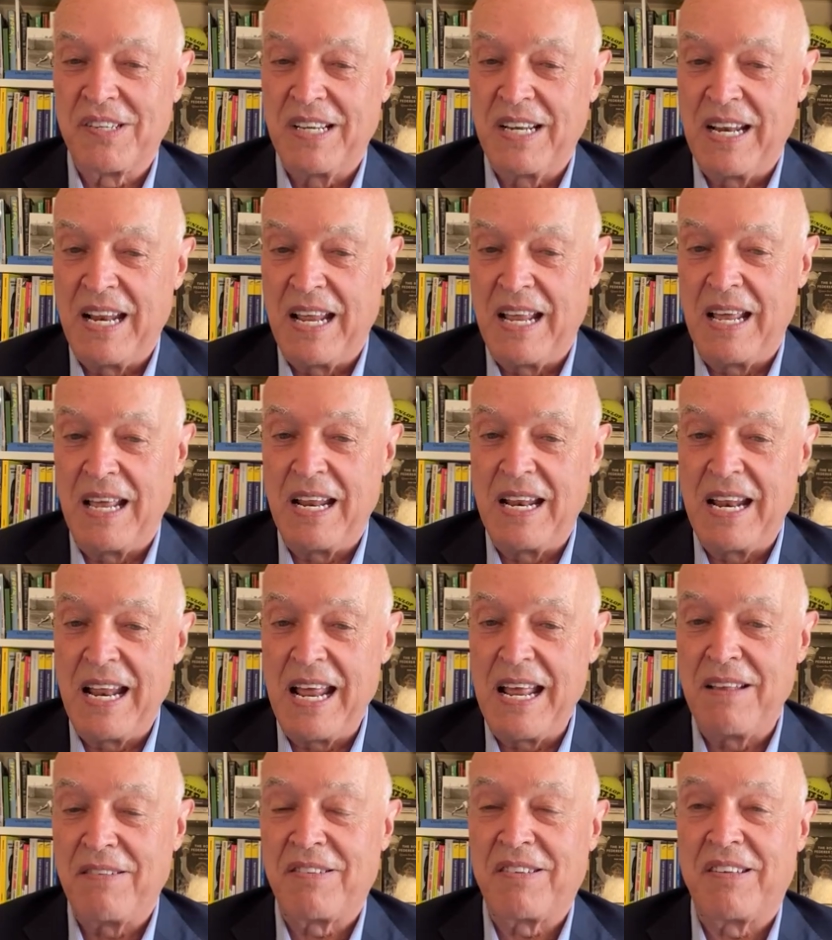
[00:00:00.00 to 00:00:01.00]
in
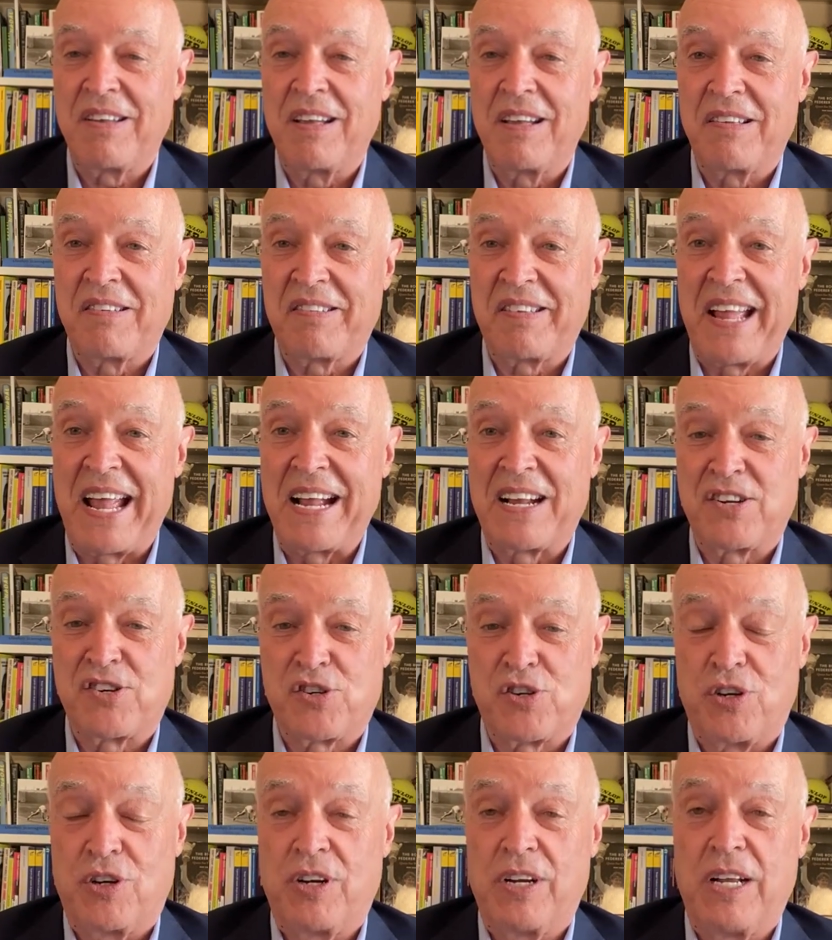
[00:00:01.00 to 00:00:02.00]
his
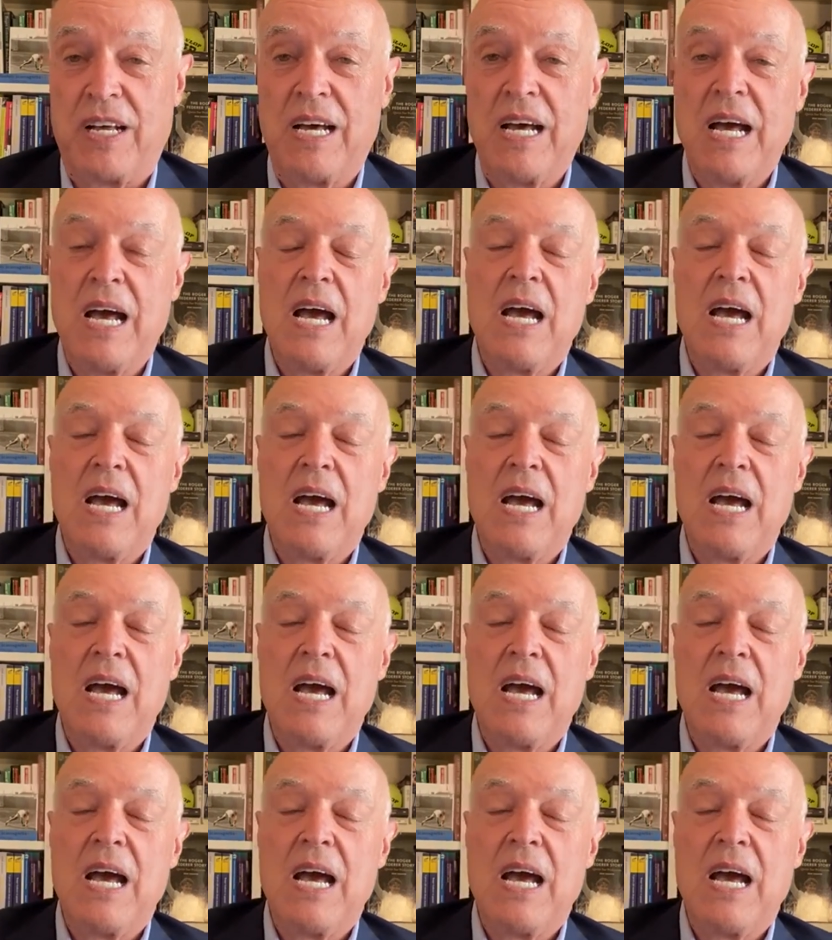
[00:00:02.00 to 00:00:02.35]
section